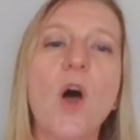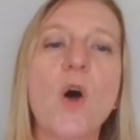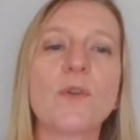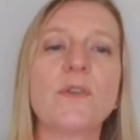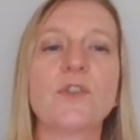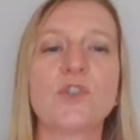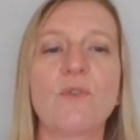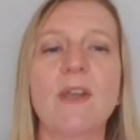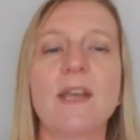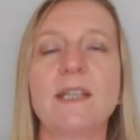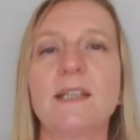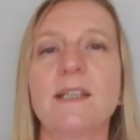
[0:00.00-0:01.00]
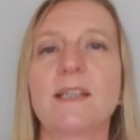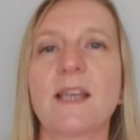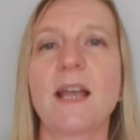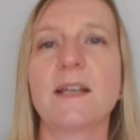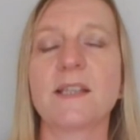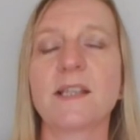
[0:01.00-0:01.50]
on the Training
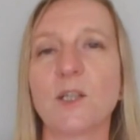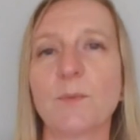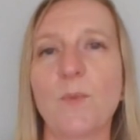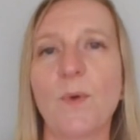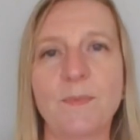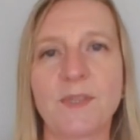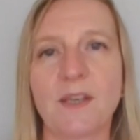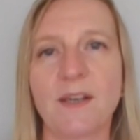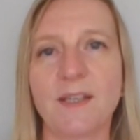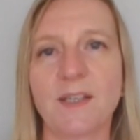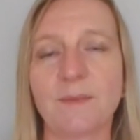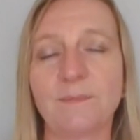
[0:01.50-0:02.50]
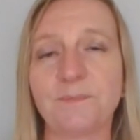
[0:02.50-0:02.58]
Designers Club website.